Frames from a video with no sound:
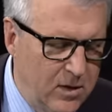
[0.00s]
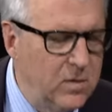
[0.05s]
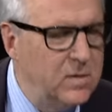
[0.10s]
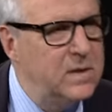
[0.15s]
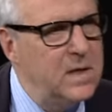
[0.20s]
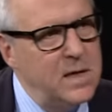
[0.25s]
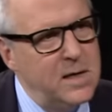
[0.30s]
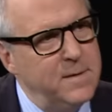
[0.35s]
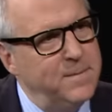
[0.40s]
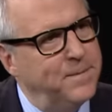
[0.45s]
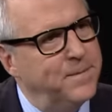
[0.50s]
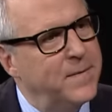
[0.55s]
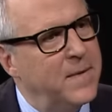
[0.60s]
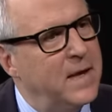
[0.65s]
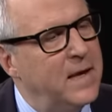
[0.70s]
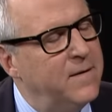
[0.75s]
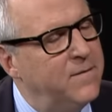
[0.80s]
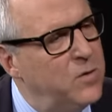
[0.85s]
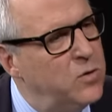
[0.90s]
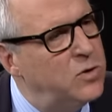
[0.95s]
You see,
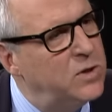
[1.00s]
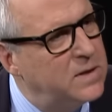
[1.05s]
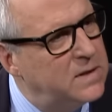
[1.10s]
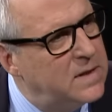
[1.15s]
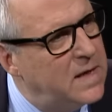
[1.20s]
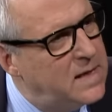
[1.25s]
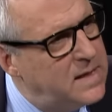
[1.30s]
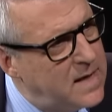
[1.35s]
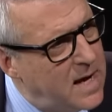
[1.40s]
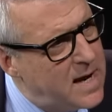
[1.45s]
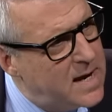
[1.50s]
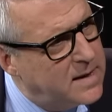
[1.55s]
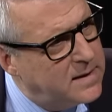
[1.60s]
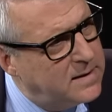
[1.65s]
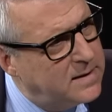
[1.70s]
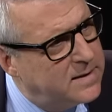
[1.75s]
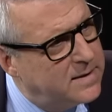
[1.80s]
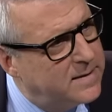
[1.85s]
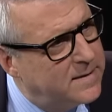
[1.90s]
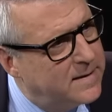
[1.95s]
if you just say
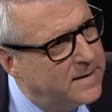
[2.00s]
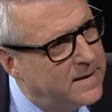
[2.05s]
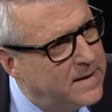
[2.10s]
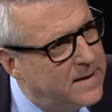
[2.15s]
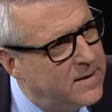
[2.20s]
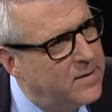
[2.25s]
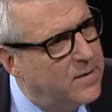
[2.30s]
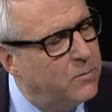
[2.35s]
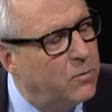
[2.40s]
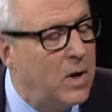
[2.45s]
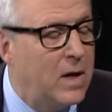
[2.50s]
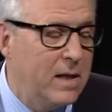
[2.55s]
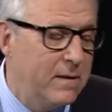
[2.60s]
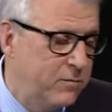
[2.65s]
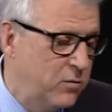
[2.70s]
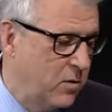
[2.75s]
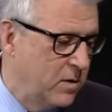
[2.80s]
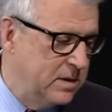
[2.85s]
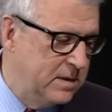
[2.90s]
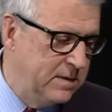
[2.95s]
yes, well, of